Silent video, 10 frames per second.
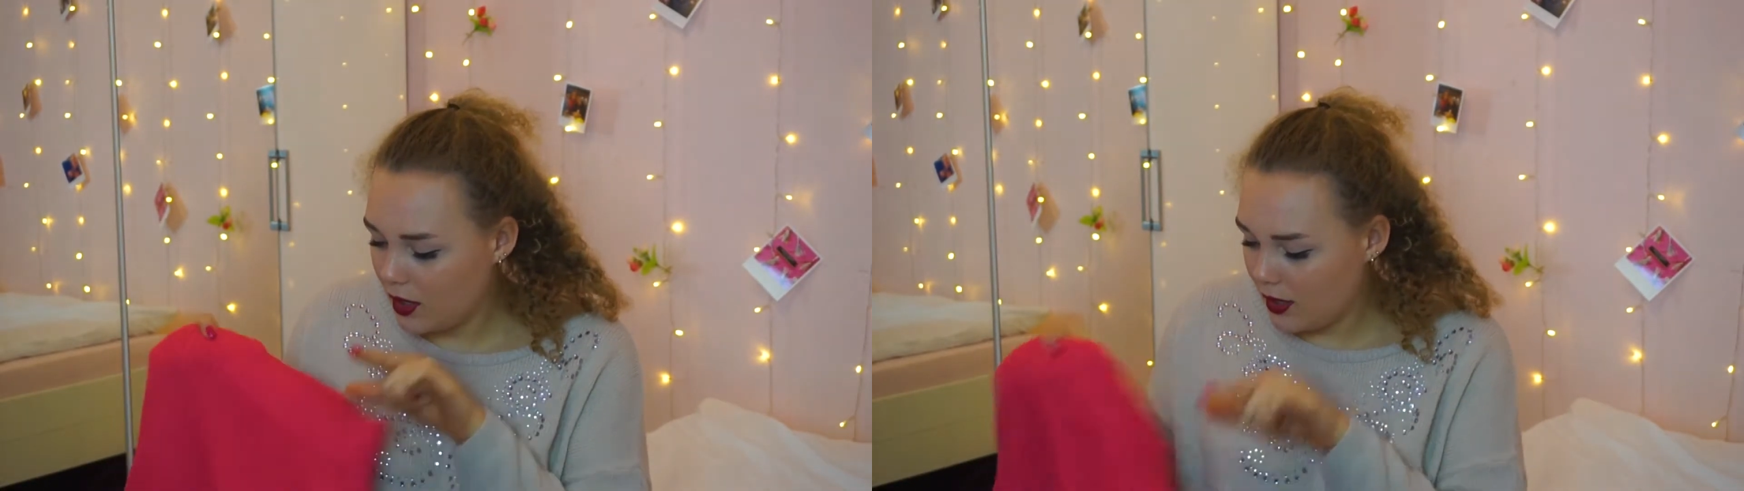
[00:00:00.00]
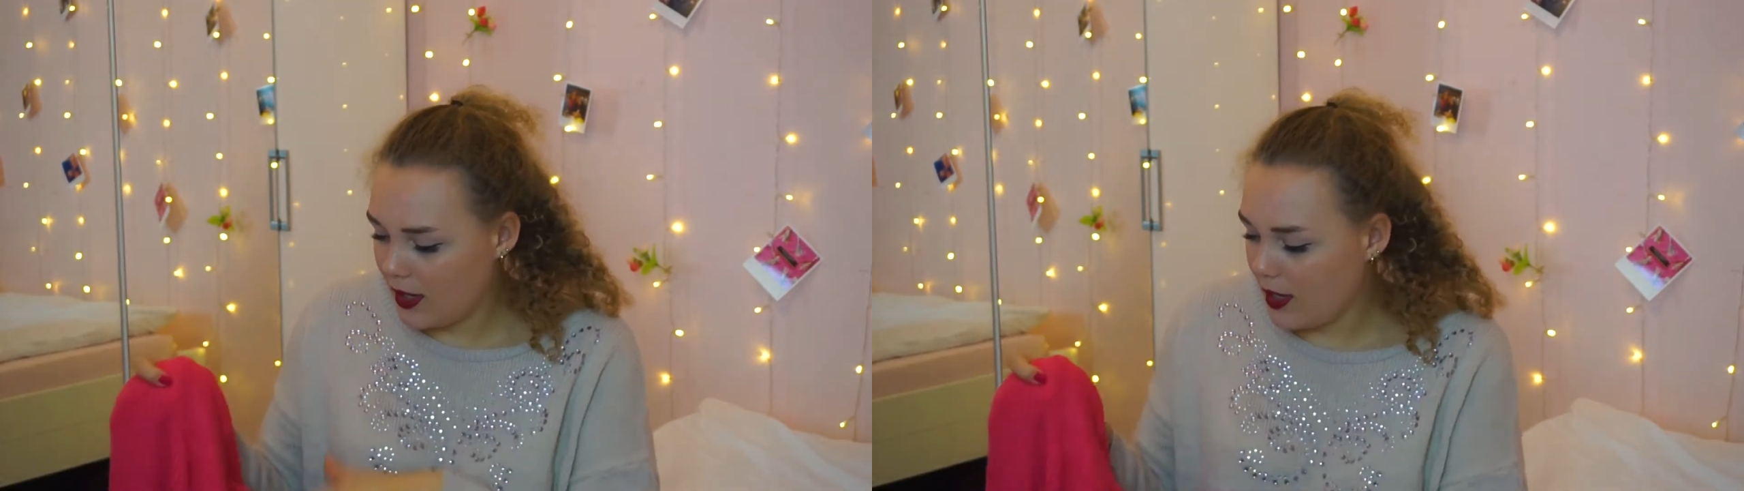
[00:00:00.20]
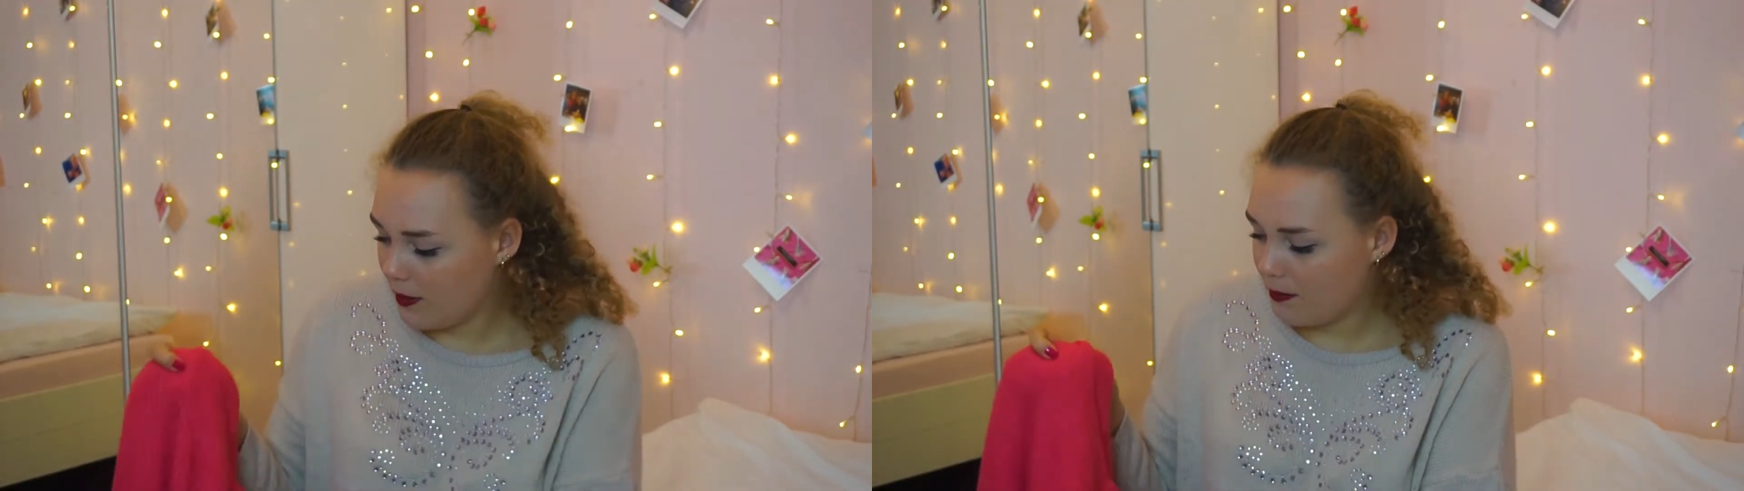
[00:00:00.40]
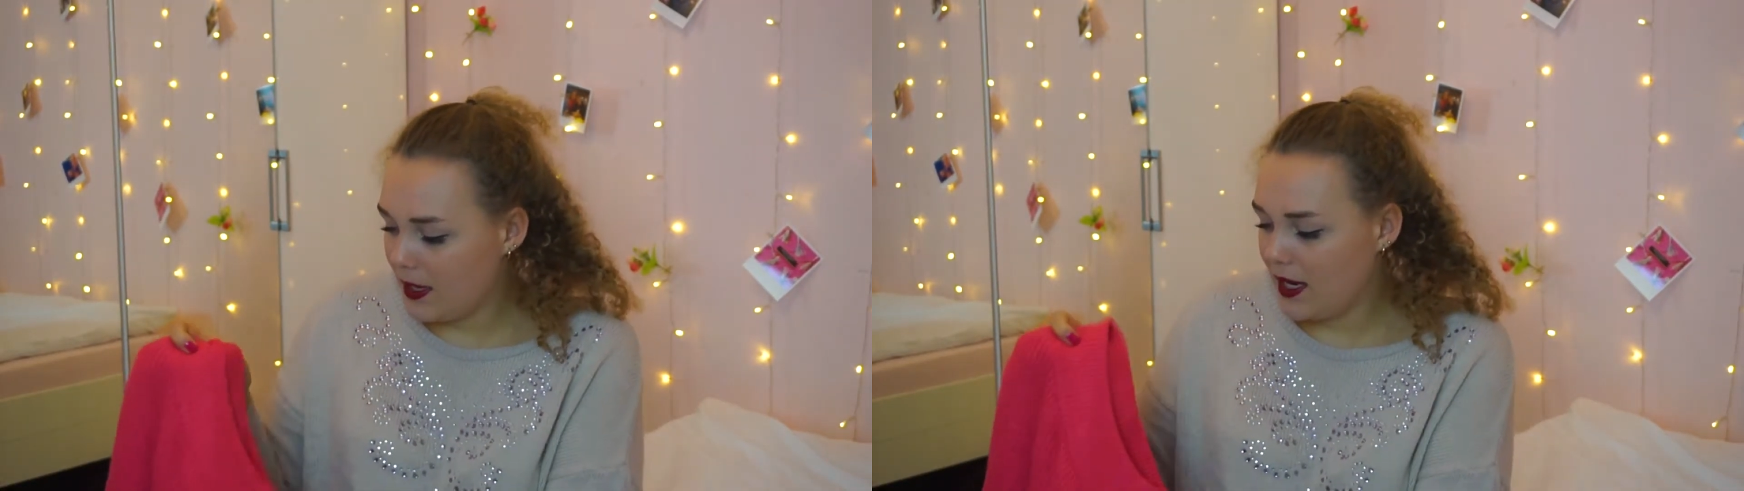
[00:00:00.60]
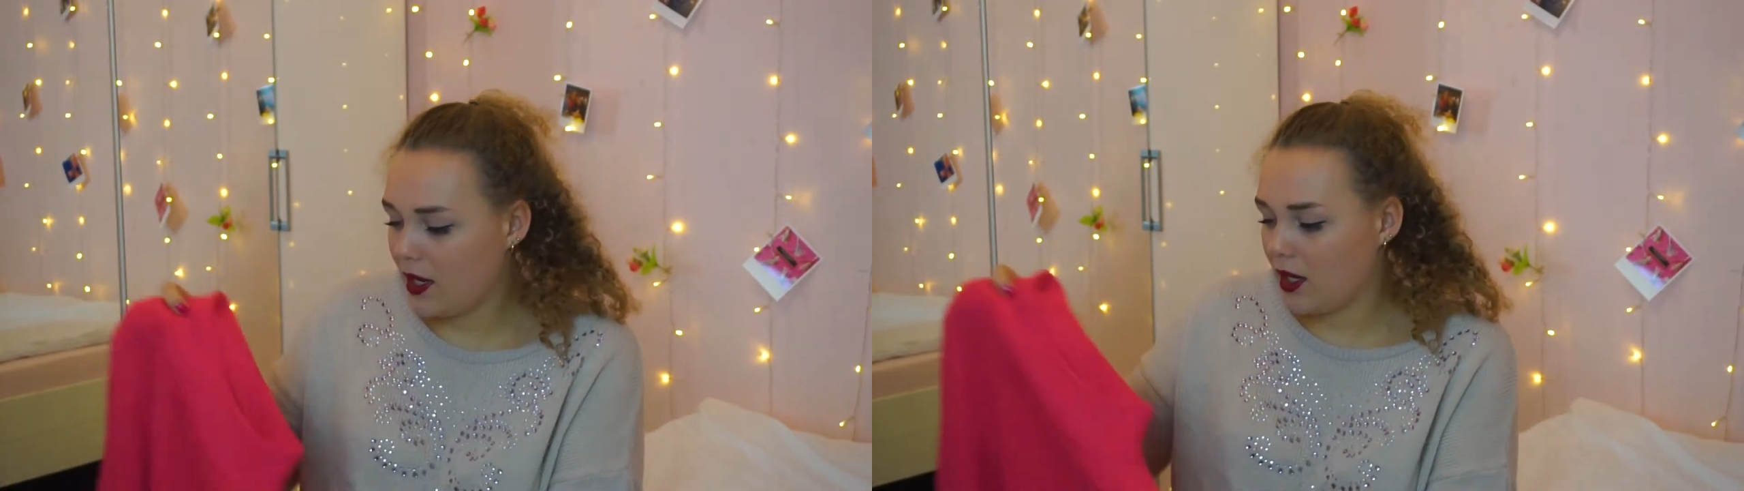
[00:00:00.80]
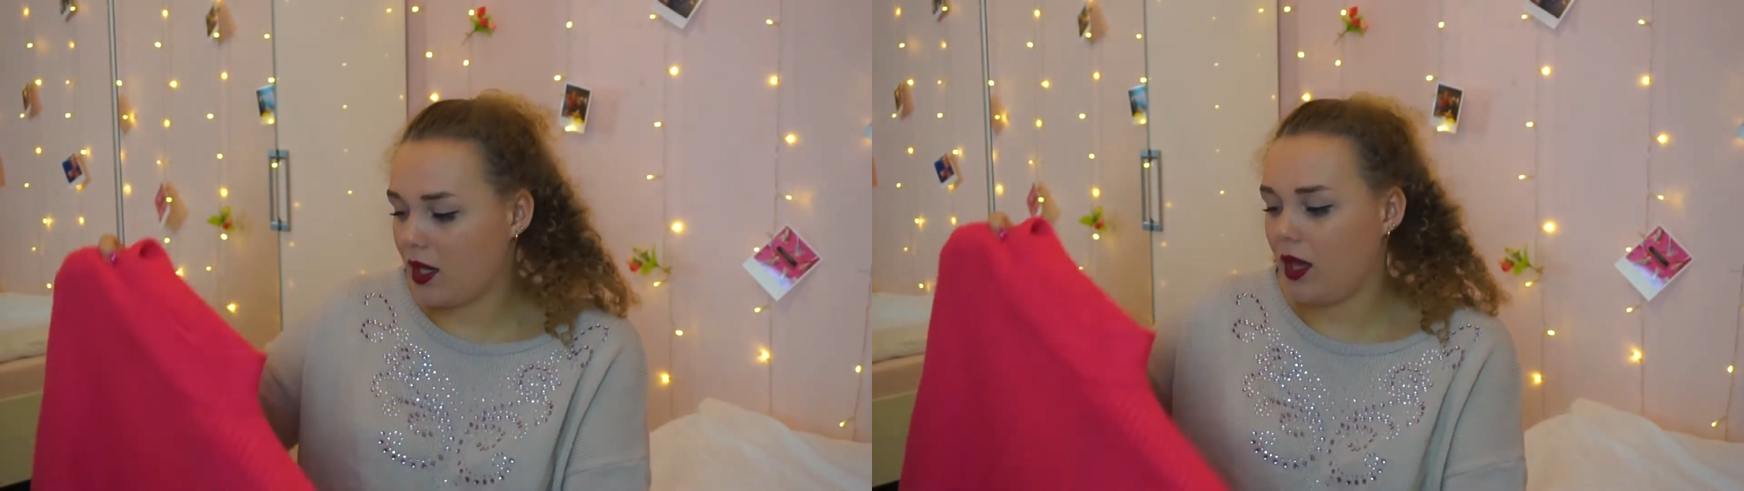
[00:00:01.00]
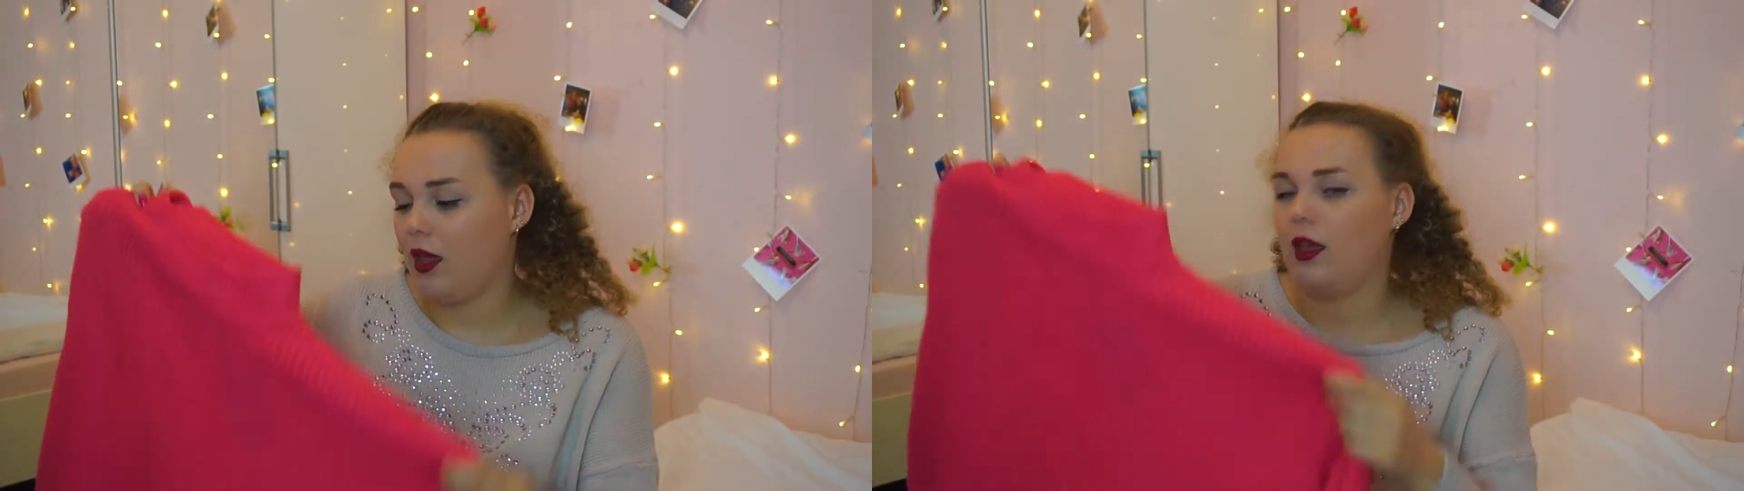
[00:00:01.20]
a pink